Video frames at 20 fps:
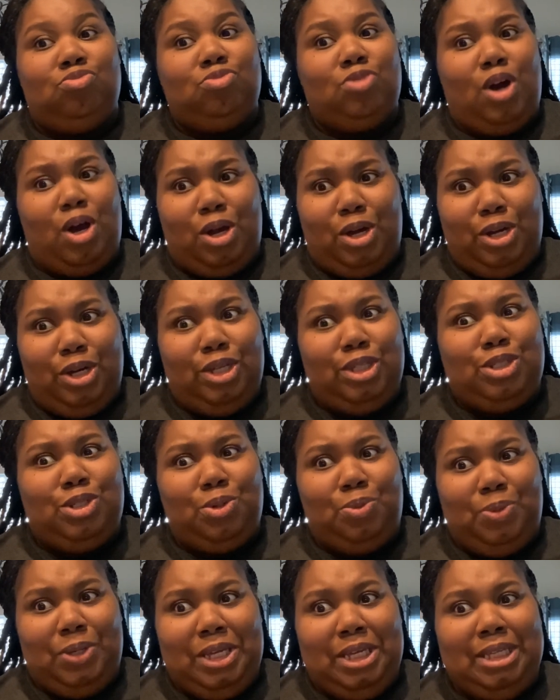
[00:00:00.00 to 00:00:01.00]
a good two
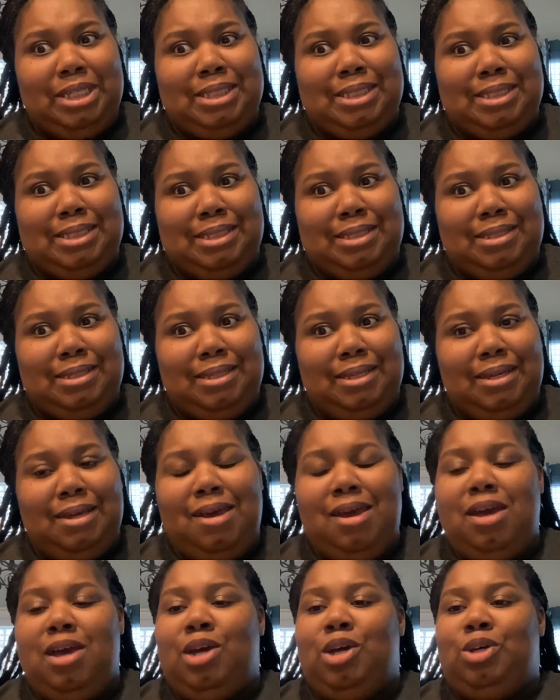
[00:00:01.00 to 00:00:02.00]
weeks.
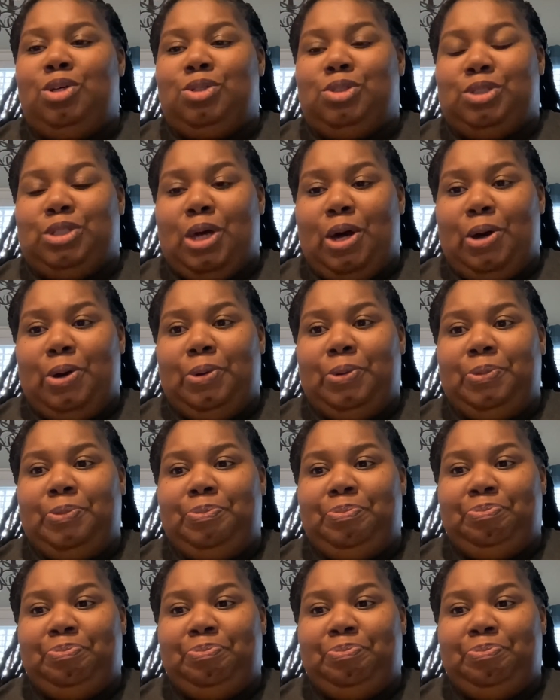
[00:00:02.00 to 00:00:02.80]
So